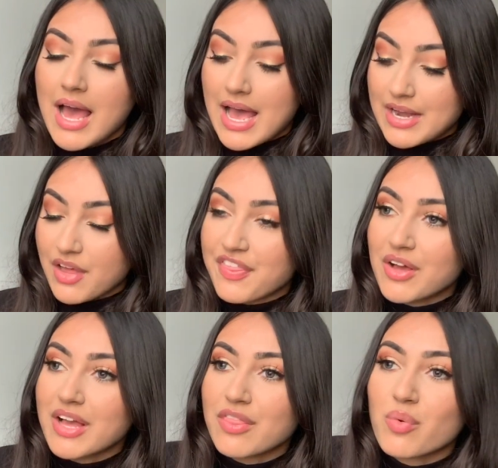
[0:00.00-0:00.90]
And I think
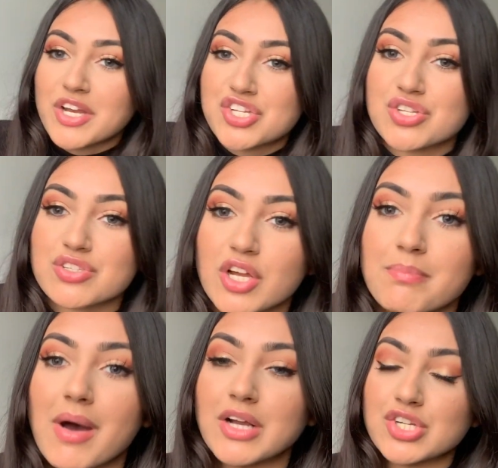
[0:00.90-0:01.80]
I get the question so
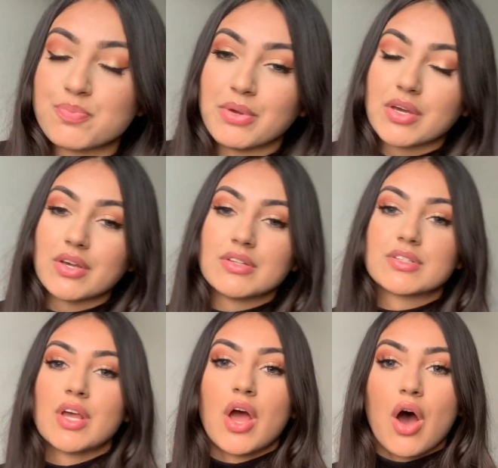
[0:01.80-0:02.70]
much because